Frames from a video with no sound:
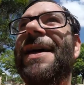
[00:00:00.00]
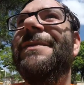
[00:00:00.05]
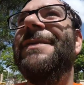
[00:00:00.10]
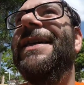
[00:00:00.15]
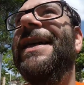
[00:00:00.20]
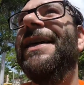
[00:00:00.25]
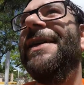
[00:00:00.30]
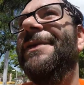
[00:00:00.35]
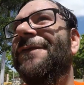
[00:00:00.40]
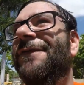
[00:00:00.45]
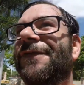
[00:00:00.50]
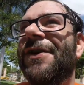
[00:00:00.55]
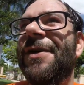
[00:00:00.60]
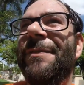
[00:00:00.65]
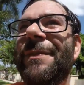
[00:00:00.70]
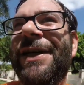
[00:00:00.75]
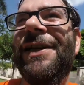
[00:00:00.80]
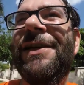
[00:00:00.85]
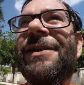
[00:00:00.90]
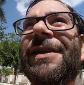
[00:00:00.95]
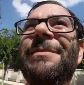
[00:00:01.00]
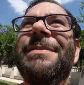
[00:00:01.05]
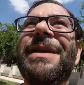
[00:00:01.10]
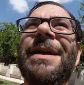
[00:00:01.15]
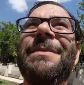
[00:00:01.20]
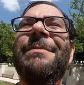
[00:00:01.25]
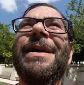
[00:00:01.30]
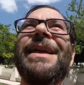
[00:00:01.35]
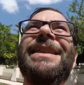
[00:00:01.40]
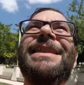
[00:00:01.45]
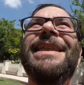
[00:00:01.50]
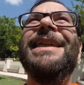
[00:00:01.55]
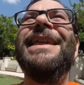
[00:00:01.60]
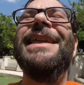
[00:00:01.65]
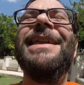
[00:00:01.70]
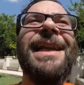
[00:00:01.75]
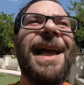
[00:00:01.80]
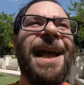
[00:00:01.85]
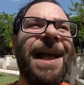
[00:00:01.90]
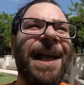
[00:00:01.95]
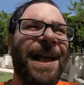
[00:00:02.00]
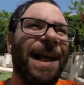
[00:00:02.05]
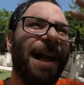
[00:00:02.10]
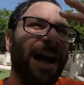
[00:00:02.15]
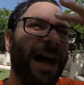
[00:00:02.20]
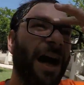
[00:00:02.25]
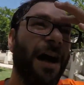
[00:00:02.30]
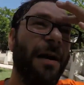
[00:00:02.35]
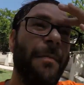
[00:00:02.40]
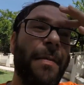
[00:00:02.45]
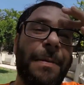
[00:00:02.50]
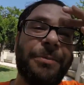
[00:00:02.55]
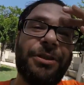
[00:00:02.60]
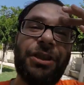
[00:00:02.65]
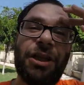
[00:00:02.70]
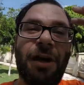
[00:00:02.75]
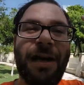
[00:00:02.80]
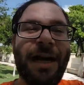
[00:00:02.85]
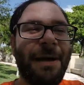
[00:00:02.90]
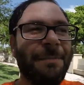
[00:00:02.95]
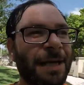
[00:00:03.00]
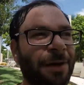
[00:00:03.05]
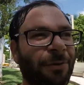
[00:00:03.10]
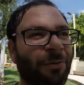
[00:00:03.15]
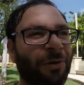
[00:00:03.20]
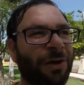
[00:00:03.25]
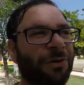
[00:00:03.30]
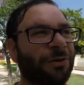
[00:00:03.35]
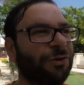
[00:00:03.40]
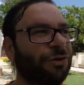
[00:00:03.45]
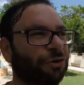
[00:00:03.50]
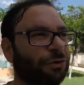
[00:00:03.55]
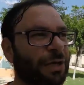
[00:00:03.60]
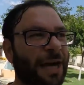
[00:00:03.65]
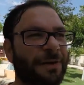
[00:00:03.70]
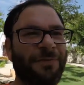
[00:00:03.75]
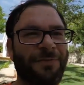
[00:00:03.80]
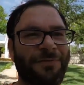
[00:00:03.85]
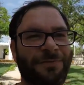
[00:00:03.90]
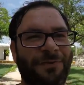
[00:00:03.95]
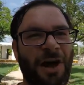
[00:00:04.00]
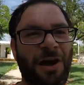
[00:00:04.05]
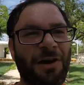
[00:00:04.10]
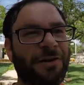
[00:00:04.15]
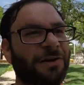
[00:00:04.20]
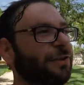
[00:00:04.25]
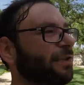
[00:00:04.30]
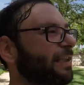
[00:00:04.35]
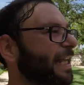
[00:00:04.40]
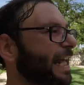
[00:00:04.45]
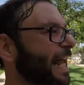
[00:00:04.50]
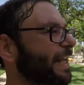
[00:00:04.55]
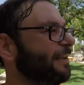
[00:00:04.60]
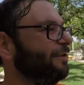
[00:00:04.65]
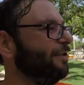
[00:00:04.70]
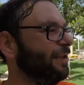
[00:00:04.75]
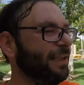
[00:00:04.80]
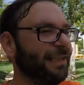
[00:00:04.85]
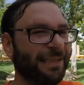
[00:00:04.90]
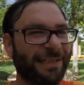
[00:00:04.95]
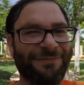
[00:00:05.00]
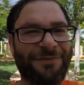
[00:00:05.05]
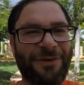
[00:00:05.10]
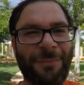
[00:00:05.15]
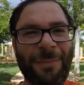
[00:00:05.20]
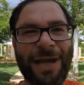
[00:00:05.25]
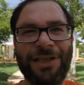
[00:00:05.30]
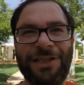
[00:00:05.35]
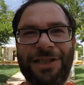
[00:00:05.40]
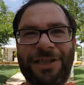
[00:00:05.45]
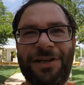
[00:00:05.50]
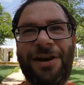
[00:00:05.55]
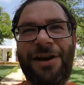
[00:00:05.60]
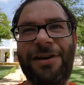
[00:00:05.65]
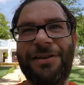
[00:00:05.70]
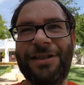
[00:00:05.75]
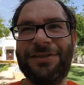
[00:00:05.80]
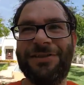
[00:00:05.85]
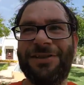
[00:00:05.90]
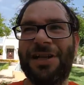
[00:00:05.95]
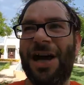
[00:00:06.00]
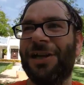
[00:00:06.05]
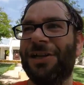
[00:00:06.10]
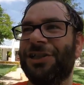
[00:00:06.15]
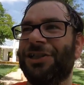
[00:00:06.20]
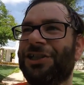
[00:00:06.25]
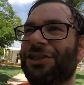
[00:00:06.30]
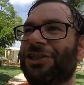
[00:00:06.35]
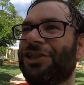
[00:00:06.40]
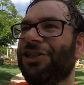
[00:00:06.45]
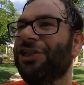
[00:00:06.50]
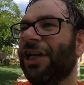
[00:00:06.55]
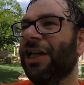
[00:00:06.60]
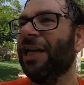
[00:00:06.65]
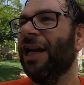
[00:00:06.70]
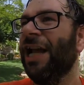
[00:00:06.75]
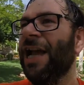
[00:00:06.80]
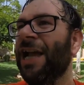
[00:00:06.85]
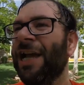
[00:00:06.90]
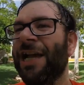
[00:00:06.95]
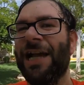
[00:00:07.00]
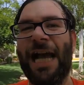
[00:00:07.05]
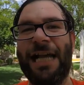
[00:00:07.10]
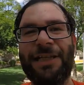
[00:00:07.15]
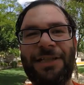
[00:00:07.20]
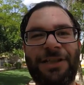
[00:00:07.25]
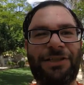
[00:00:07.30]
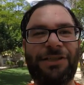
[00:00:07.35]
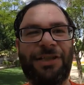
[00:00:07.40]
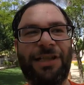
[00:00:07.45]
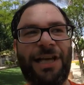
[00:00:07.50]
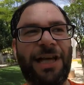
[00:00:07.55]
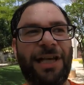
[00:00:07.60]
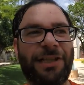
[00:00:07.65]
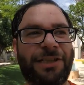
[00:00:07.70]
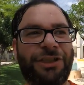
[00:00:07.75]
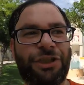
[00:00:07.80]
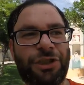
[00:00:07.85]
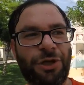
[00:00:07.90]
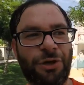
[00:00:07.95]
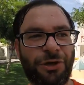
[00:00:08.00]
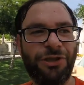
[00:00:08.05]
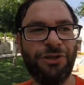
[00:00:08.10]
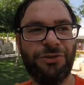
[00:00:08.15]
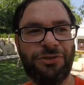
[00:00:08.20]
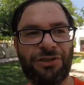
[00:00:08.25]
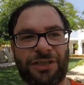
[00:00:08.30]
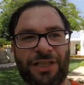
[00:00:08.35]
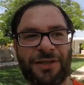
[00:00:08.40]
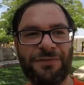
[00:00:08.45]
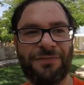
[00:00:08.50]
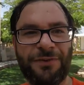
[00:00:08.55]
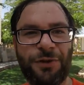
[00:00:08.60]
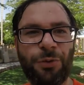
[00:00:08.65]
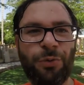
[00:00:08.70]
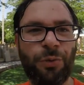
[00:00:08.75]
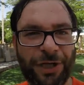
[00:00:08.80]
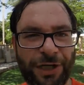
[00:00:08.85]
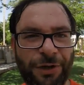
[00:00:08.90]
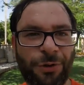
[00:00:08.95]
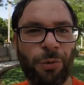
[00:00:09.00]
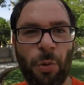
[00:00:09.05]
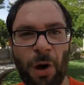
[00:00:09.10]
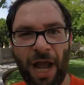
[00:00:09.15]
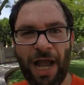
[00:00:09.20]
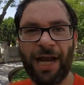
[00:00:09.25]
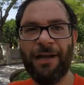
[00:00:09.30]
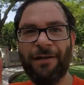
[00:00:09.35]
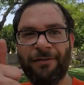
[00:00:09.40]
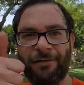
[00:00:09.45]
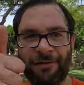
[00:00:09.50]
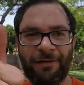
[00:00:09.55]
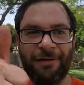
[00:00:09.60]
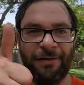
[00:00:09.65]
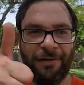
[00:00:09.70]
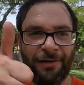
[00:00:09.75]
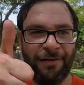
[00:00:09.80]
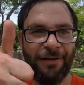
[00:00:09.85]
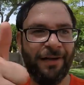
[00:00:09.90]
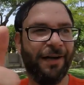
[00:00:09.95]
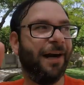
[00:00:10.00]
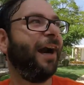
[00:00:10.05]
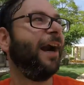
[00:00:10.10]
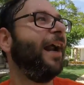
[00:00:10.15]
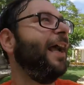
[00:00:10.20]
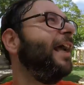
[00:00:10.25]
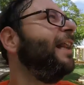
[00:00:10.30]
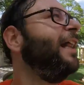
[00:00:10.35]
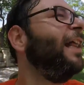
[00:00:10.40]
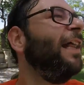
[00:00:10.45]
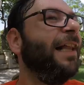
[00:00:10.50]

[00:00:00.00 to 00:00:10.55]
I'm not from here, I'm not Mexican. I'm sorry, I'm not one of those travel vloggers that has all this information and all this knowledge and shit. I just show you stuff the real way, all right?